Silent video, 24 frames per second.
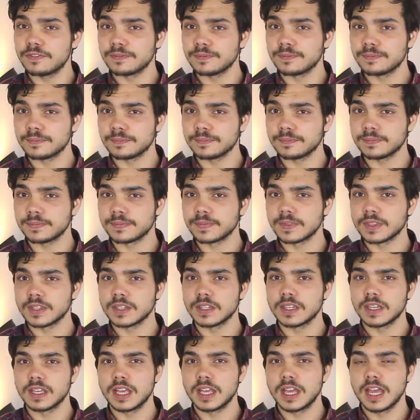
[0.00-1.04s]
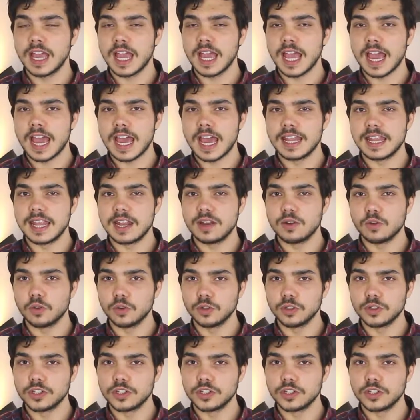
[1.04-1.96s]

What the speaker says: And then all